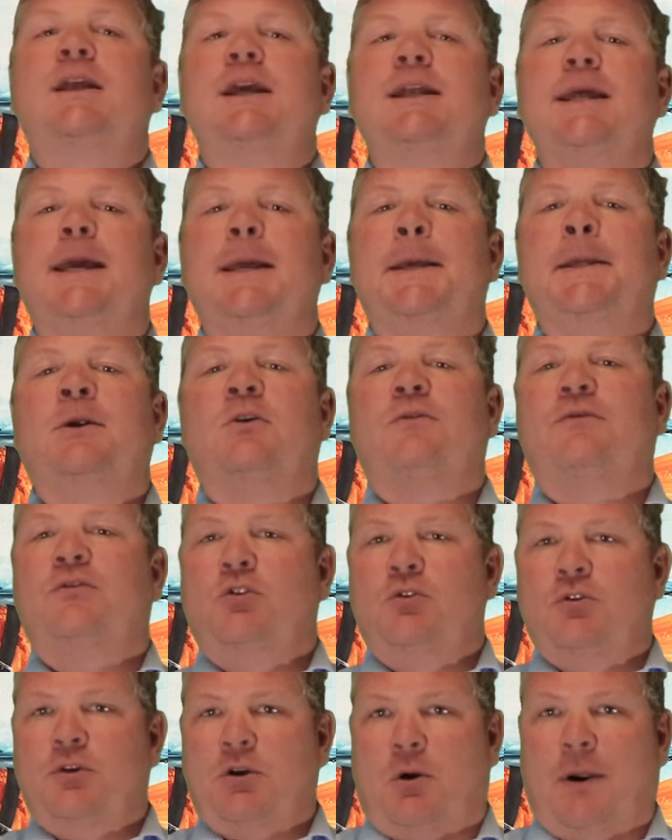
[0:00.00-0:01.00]
need to
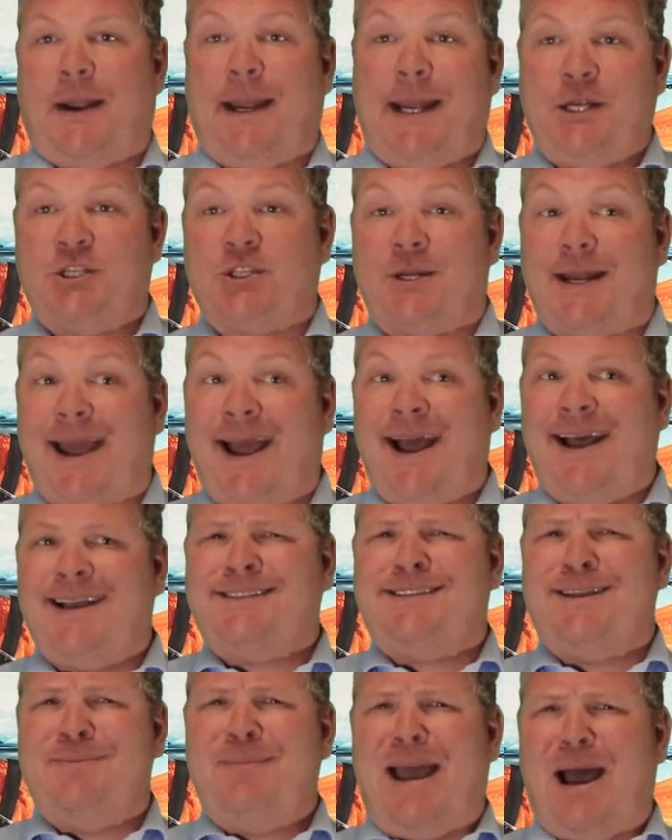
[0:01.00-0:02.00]
interview your agent.
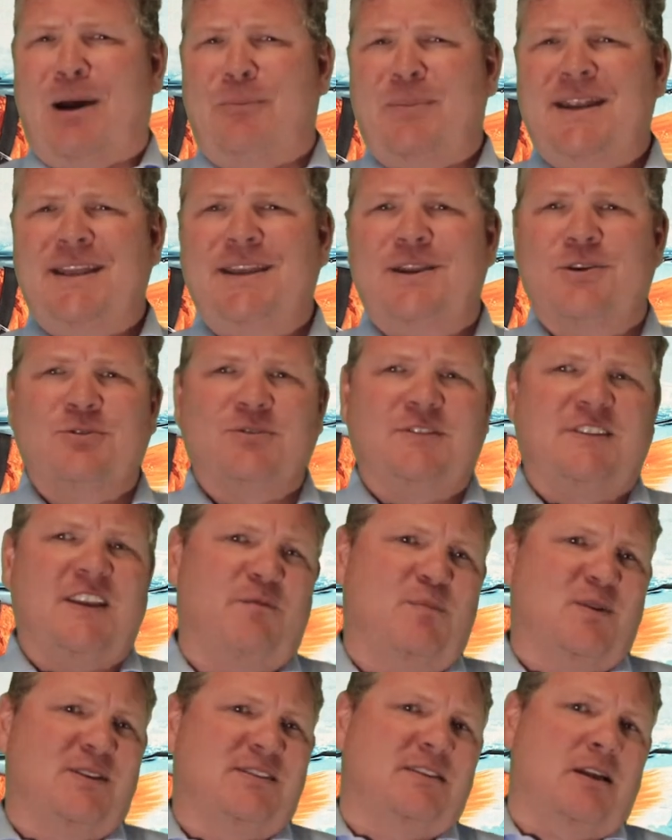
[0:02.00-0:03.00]
Ask them how many years
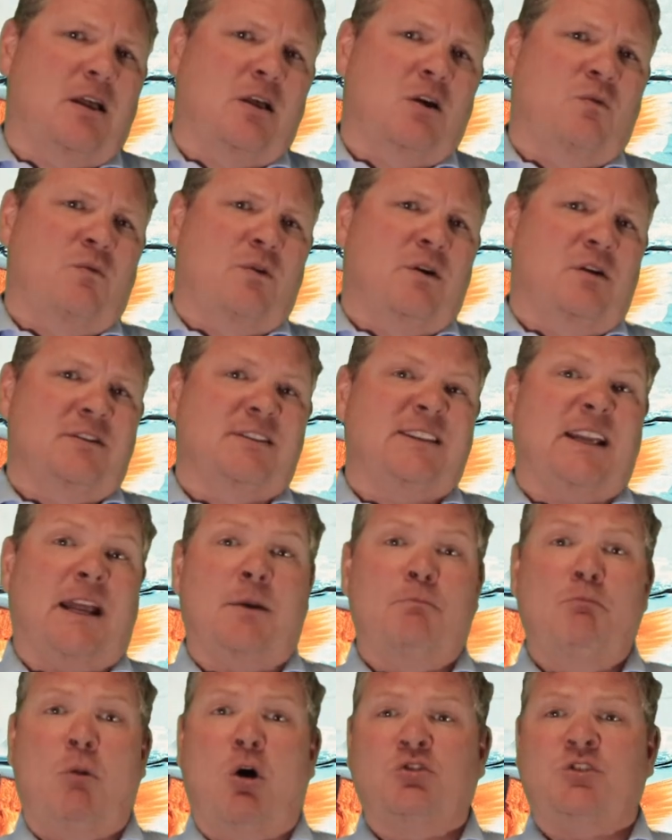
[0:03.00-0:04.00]
they've been selling real
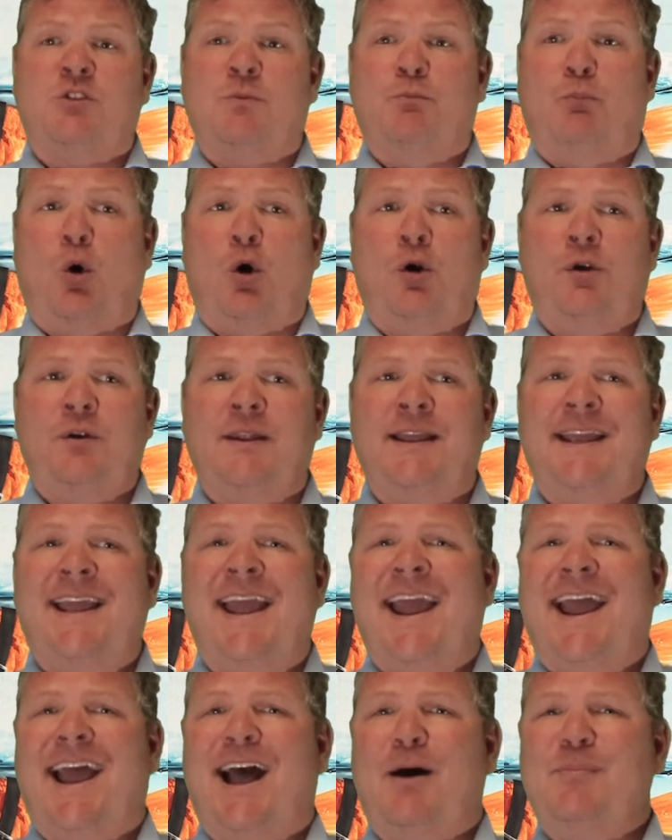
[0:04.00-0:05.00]
estate, and most importantly,
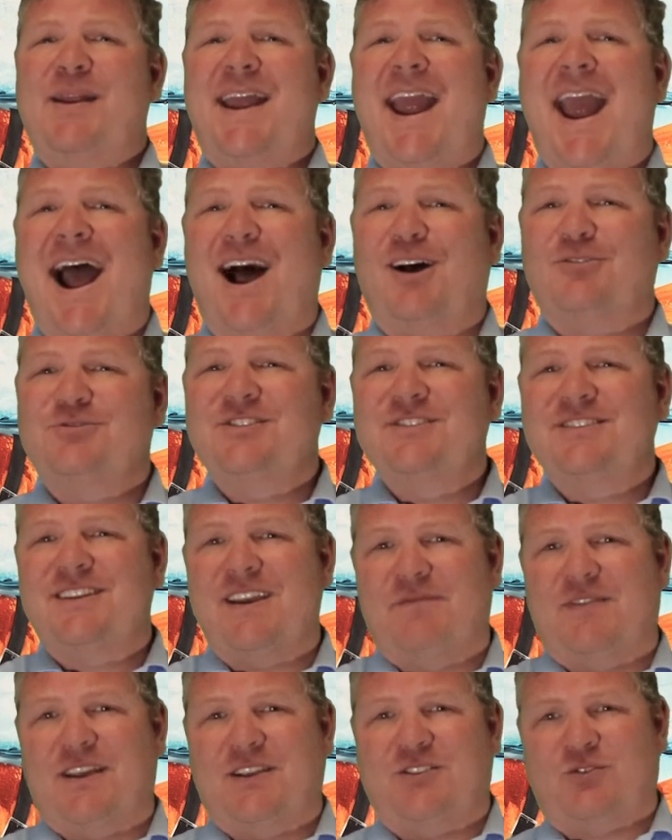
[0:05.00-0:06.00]
how many houses
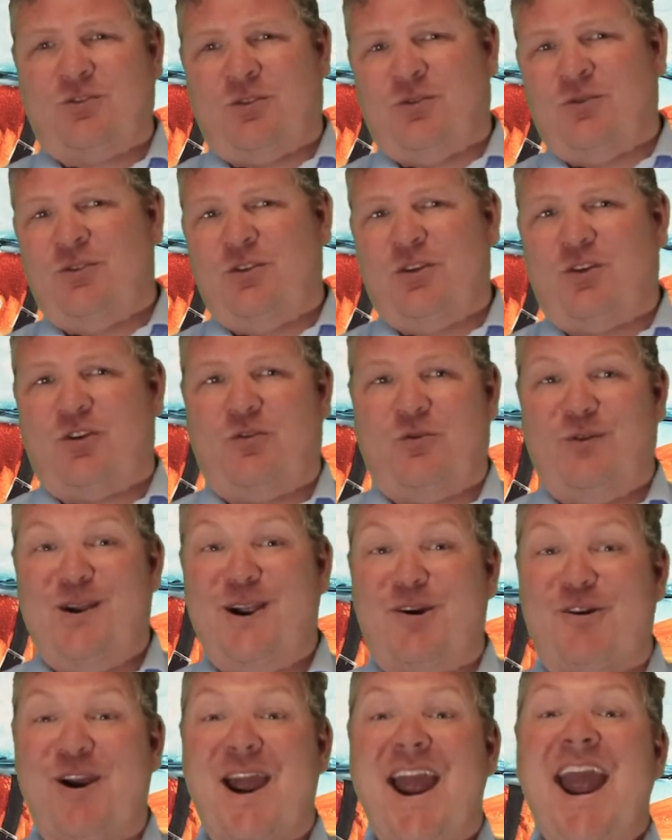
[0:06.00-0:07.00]
have they sold in their
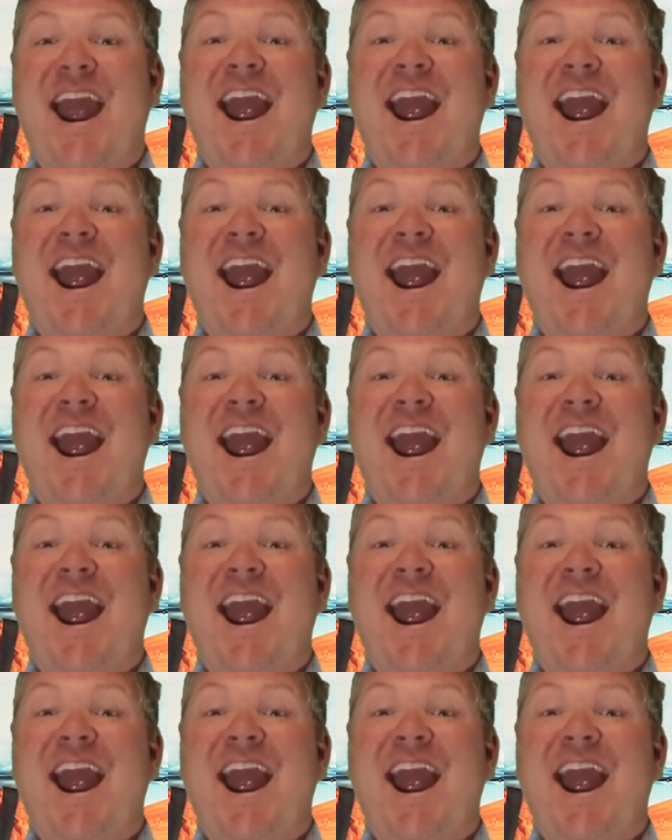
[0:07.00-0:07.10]
career